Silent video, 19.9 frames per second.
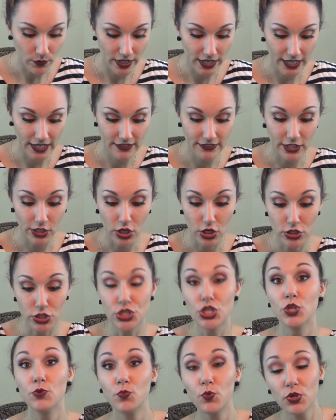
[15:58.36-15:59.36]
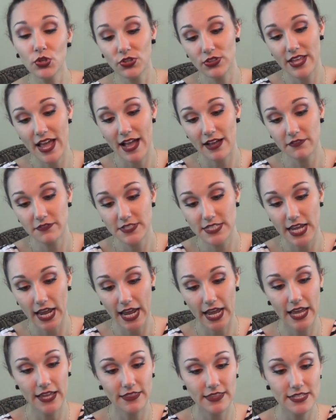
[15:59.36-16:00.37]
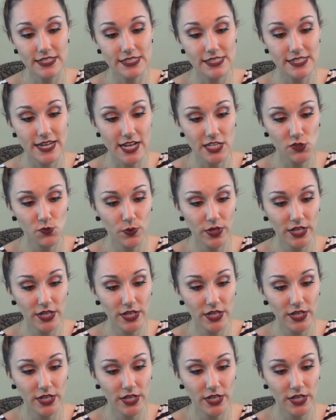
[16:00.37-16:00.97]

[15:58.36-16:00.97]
one. There are two more left, and this next